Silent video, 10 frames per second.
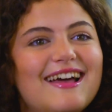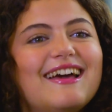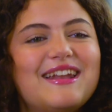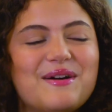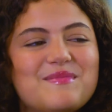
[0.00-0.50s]

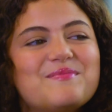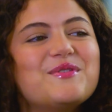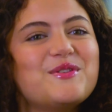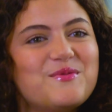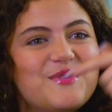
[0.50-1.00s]
I remember
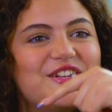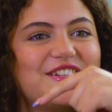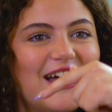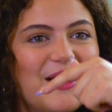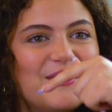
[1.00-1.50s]
you
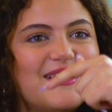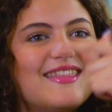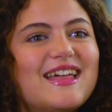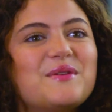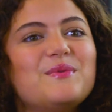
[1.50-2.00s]
reached out,
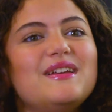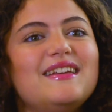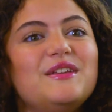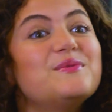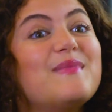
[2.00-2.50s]
and then
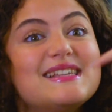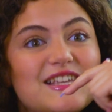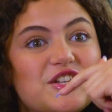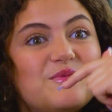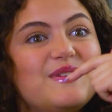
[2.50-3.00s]
you
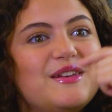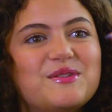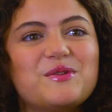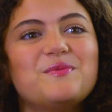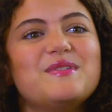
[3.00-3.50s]
messaged me. You
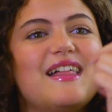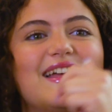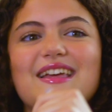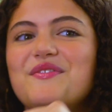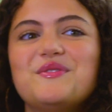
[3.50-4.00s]
told me
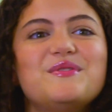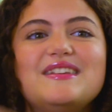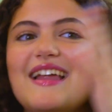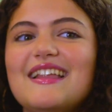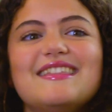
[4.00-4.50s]
if you
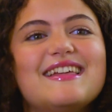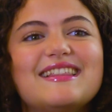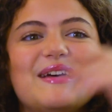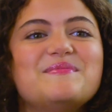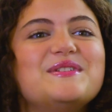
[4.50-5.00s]
need anything,
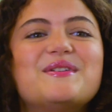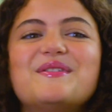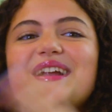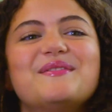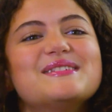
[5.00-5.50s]
let me know.
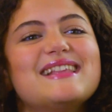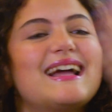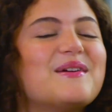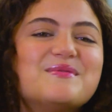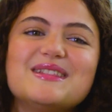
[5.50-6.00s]
And I was like,
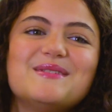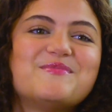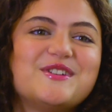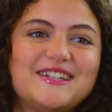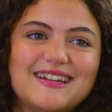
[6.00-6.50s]
I really
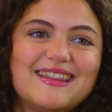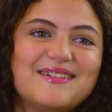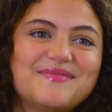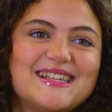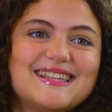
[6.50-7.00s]
appreciated
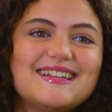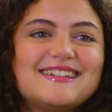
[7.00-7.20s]
that message.